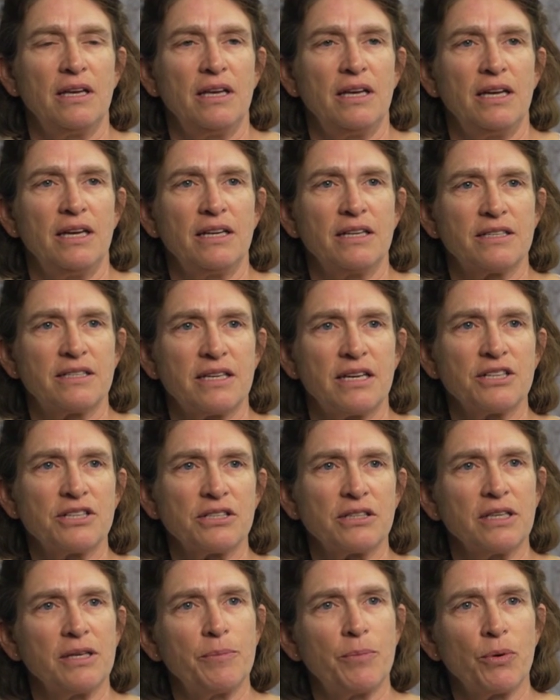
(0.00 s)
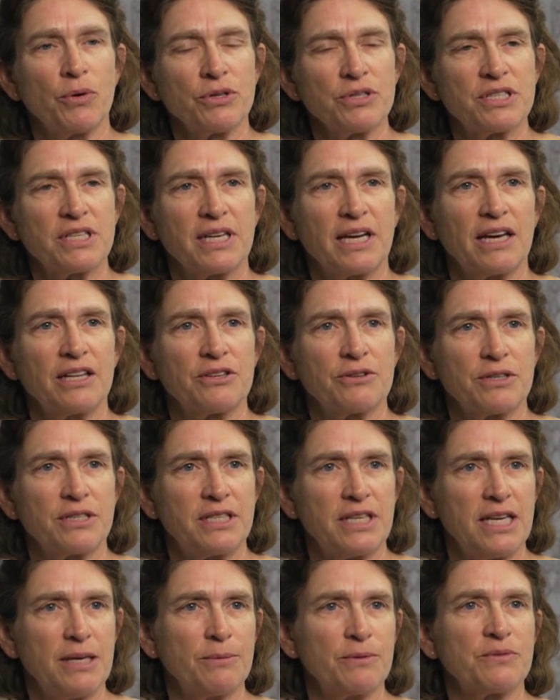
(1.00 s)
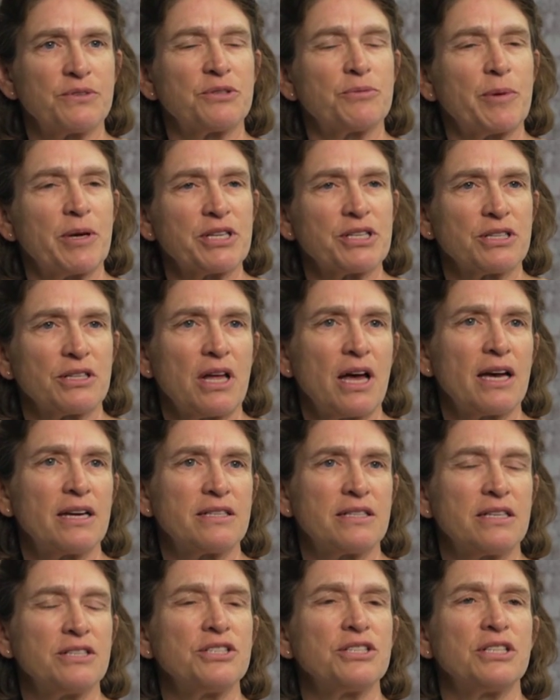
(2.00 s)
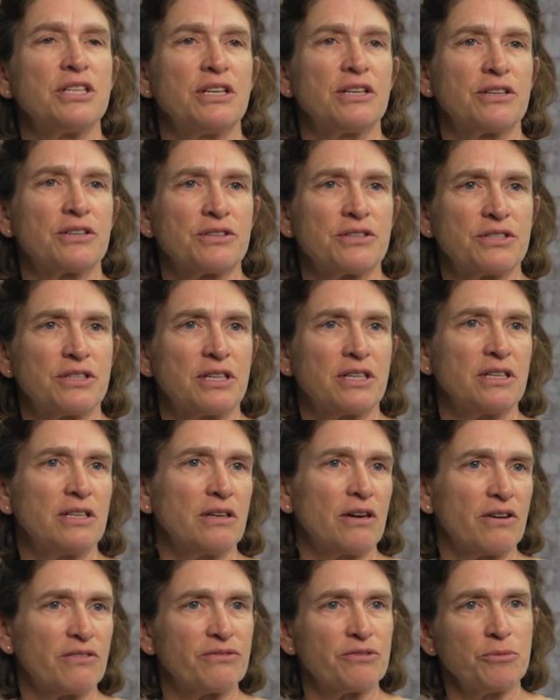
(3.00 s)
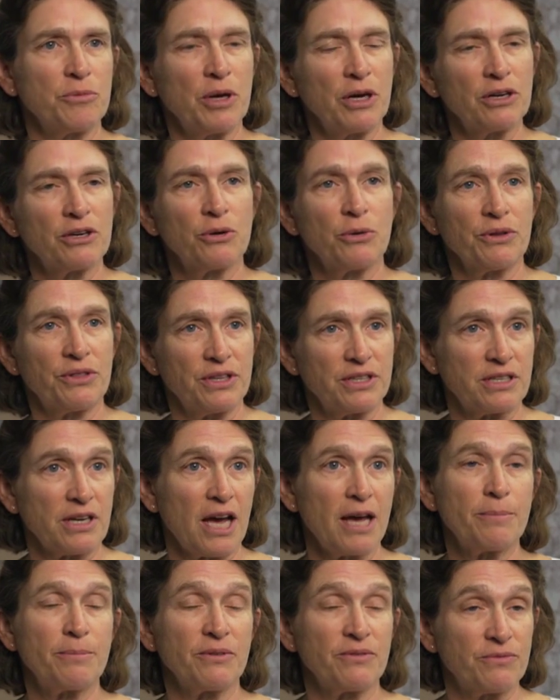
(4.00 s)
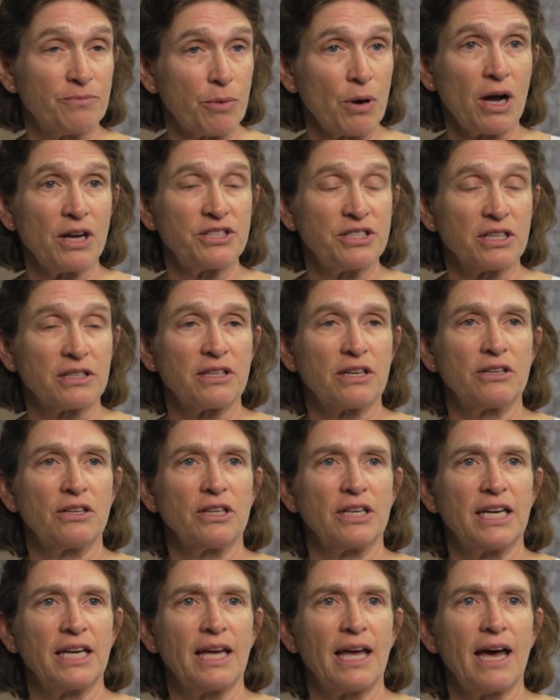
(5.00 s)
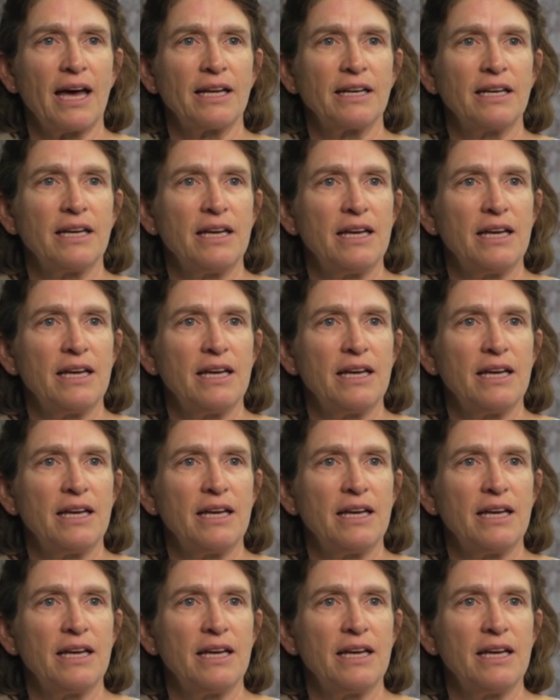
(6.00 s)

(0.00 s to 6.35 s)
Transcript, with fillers: It essentially pulls together a team of specialized engineers that are familiar with the type of project they're looking at,